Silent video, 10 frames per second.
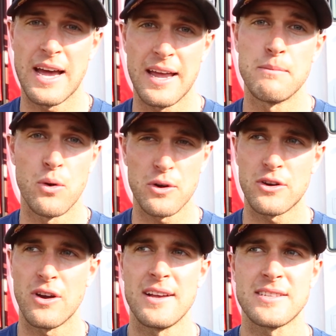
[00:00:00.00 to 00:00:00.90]
guy in
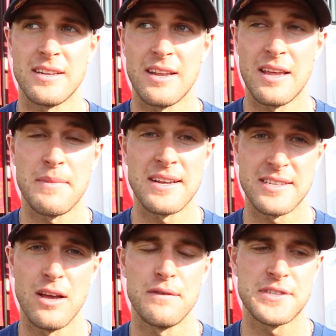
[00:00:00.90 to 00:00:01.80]
motocross and
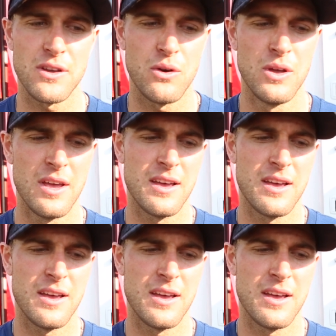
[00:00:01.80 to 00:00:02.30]
myself. So.